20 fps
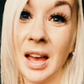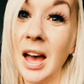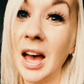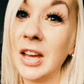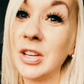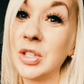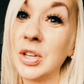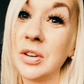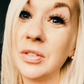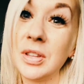
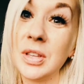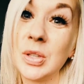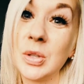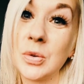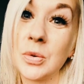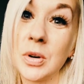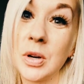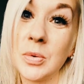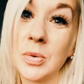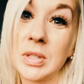I shared this
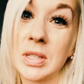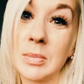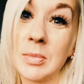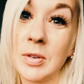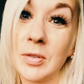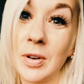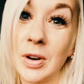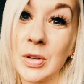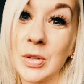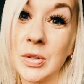story with some
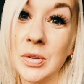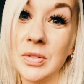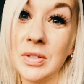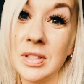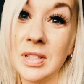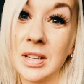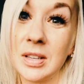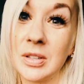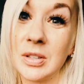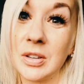of our
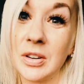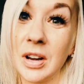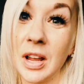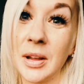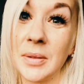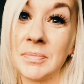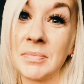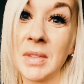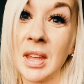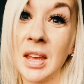students
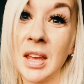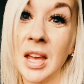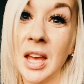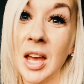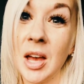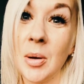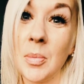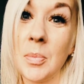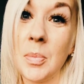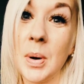yesterday,
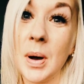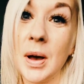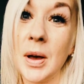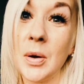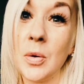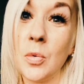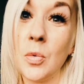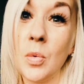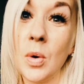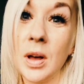
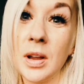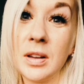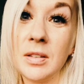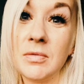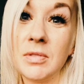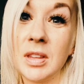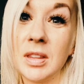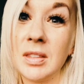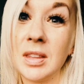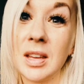but one
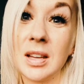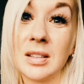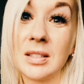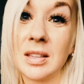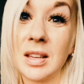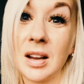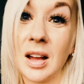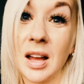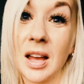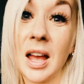of the things
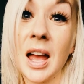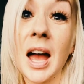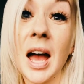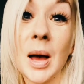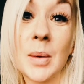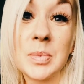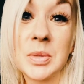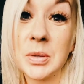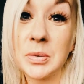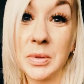that I
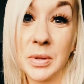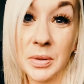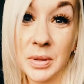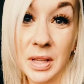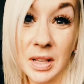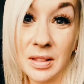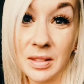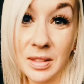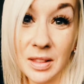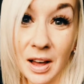
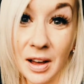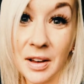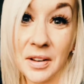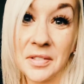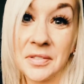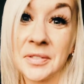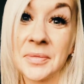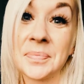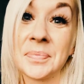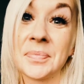absolutely
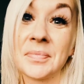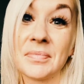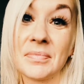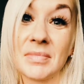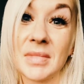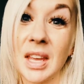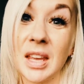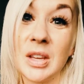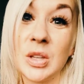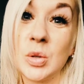love
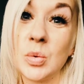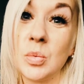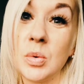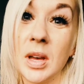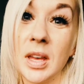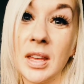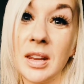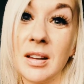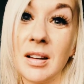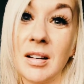is
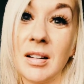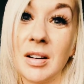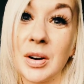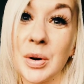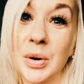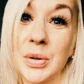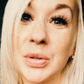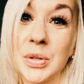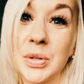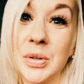when
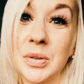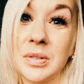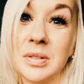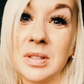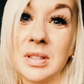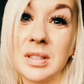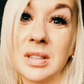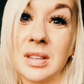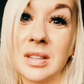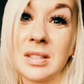our
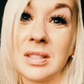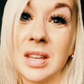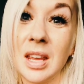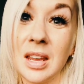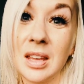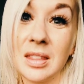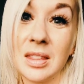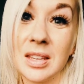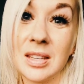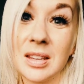students
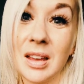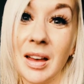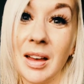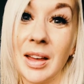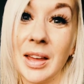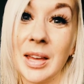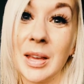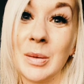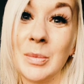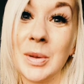take the
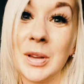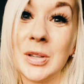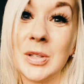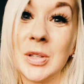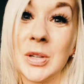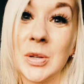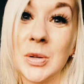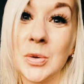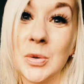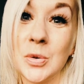time
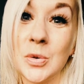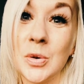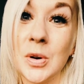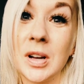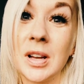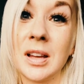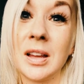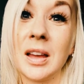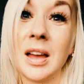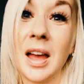to
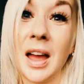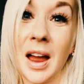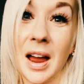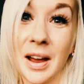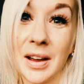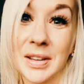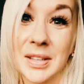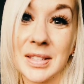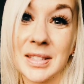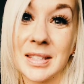
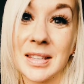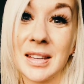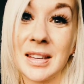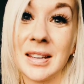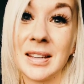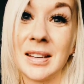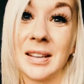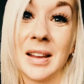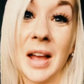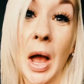ask
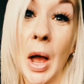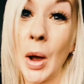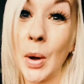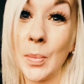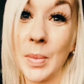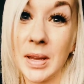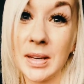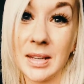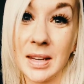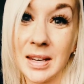how
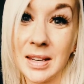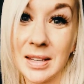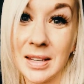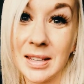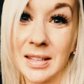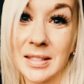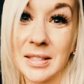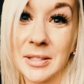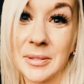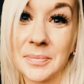my day
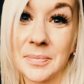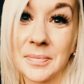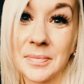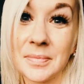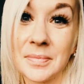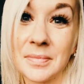is.